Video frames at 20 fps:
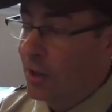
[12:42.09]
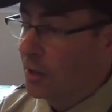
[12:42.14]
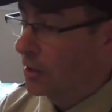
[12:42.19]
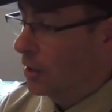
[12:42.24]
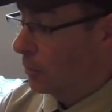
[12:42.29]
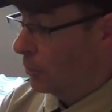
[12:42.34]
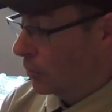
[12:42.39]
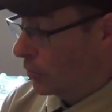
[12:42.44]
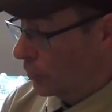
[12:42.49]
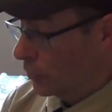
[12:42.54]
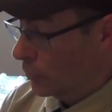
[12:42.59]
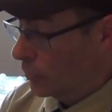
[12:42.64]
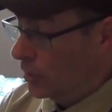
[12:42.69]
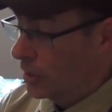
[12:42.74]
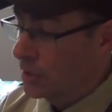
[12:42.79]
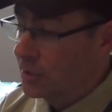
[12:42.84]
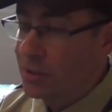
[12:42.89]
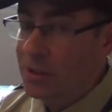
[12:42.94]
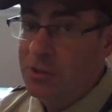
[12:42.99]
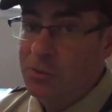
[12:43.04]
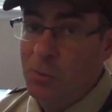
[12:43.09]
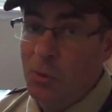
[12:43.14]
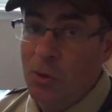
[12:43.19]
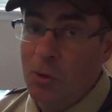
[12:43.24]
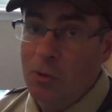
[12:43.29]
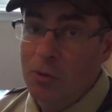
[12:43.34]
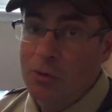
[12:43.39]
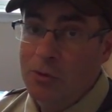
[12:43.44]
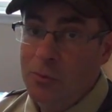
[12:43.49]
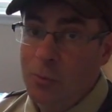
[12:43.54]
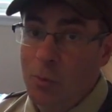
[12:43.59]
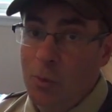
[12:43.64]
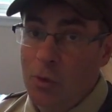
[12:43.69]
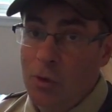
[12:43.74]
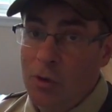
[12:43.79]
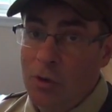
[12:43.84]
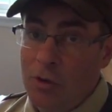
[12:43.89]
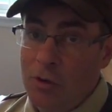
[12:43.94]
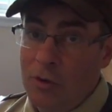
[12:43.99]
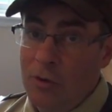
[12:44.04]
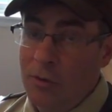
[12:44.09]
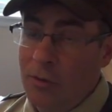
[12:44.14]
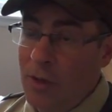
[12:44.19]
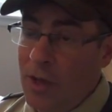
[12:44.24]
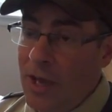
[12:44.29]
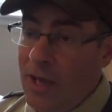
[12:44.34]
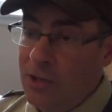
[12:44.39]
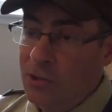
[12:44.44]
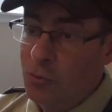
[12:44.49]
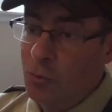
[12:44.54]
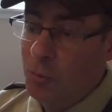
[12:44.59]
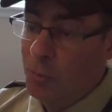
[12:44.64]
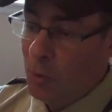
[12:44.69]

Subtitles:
Number 3, these poles were the actual